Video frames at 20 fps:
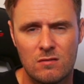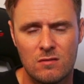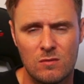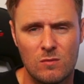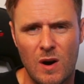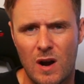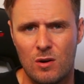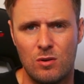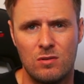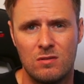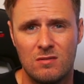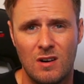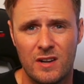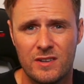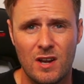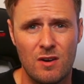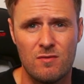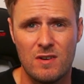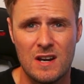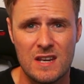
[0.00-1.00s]
well, I
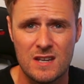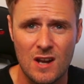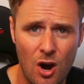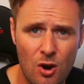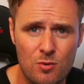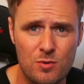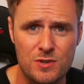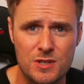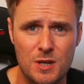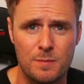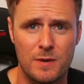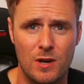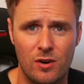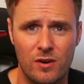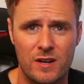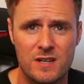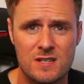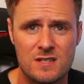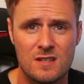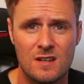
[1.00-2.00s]
don't really know, to be
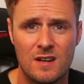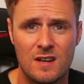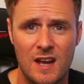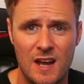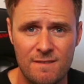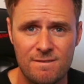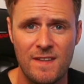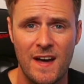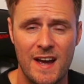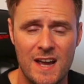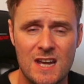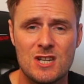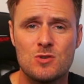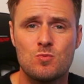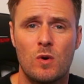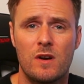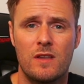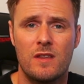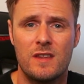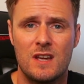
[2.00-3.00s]
honest. If that is
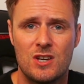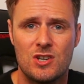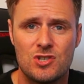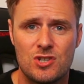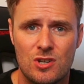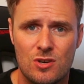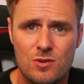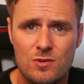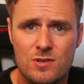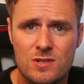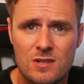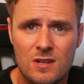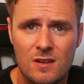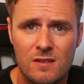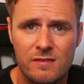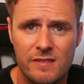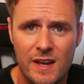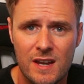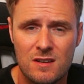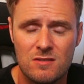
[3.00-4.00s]
one of the issues,
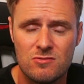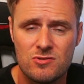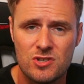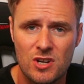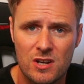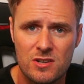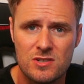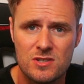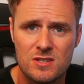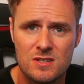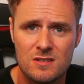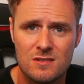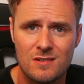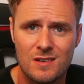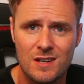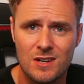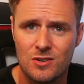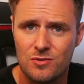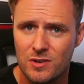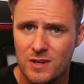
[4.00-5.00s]
then just
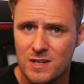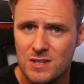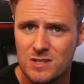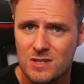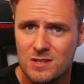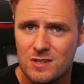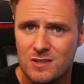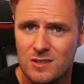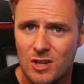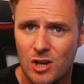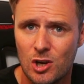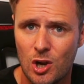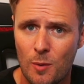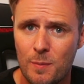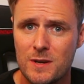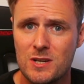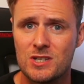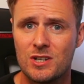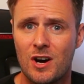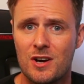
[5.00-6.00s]
increase the
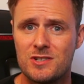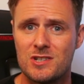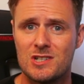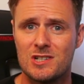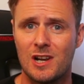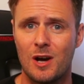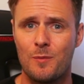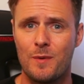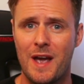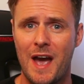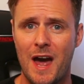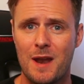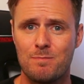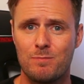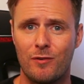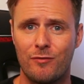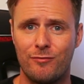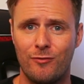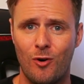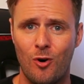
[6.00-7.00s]
lobby sizes like we had
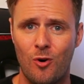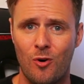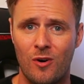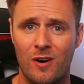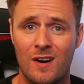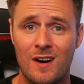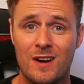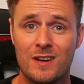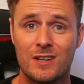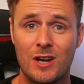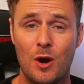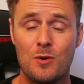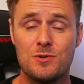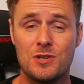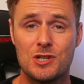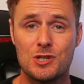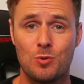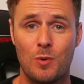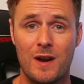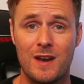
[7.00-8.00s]
before. Go
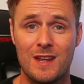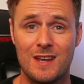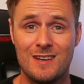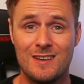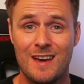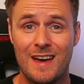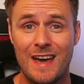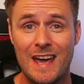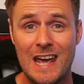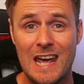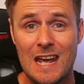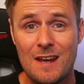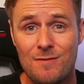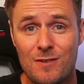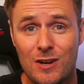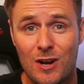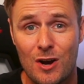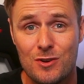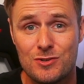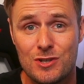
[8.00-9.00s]
to 20,
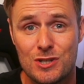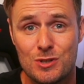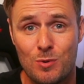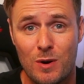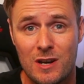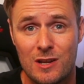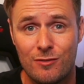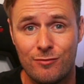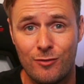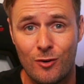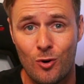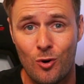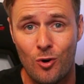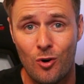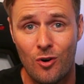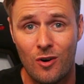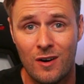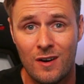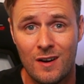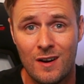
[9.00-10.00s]
even go to
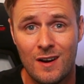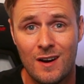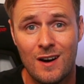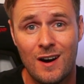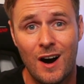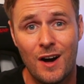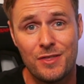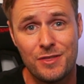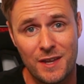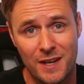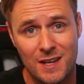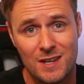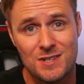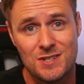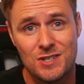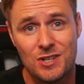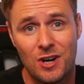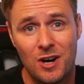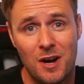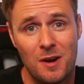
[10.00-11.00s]
24. I think it's
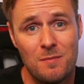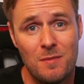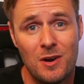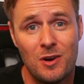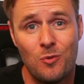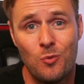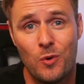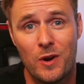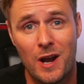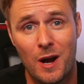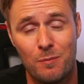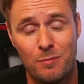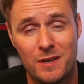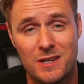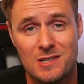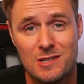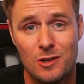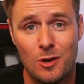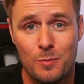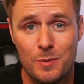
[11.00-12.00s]
time we up
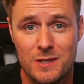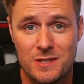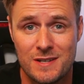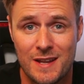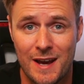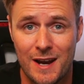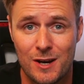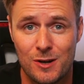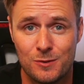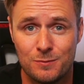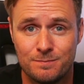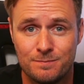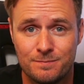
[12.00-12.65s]
these lobbies now.